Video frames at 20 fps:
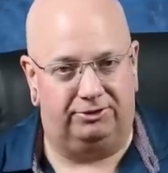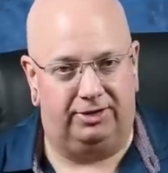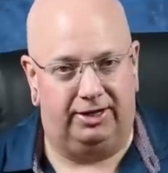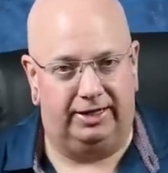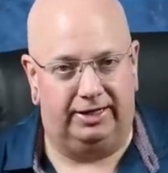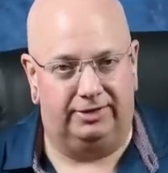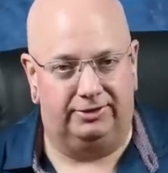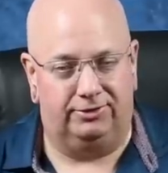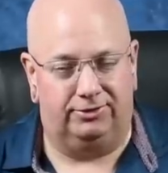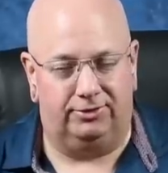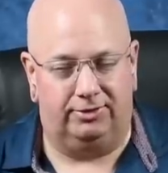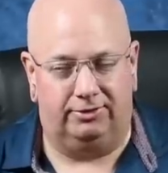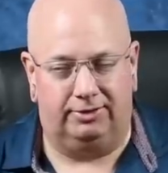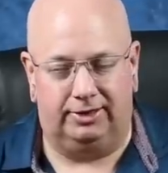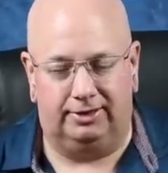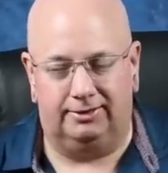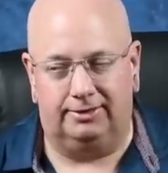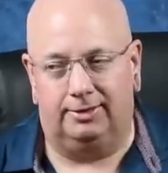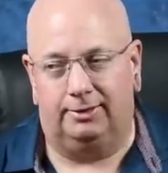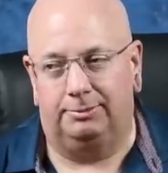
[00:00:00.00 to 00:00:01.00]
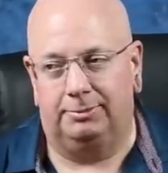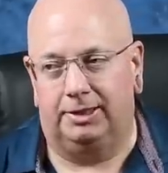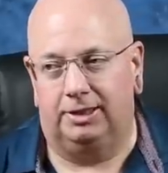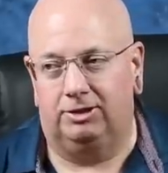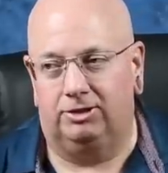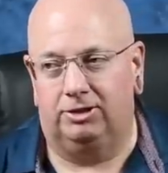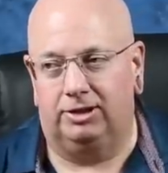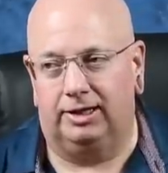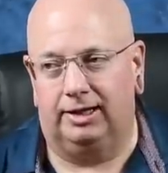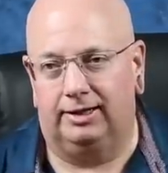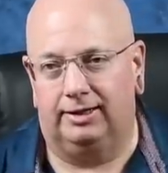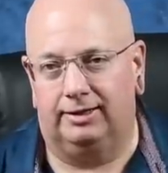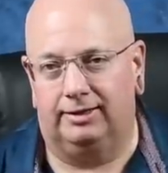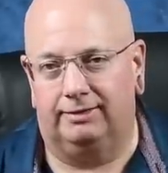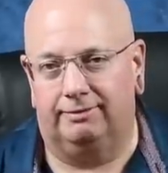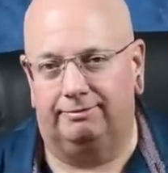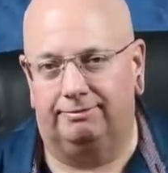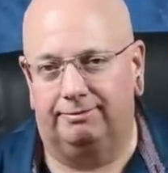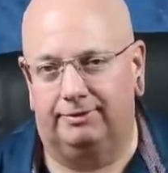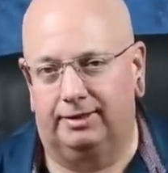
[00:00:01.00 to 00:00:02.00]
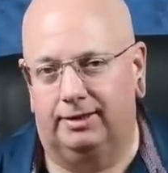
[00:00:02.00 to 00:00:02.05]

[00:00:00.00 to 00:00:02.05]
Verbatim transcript: rain. So that's how I'm going to look at it.